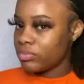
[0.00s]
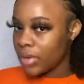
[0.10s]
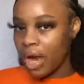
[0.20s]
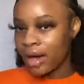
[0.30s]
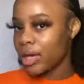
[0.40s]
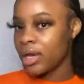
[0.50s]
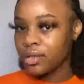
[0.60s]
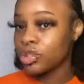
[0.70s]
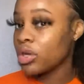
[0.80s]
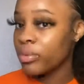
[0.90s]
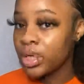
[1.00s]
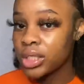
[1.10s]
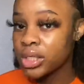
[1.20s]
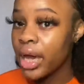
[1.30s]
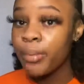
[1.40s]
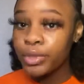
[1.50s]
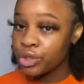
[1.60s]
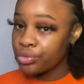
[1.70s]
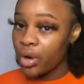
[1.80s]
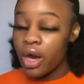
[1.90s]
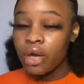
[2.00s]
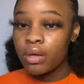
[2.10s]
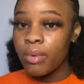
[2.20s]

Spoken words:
I can't control what he said, but you heard him.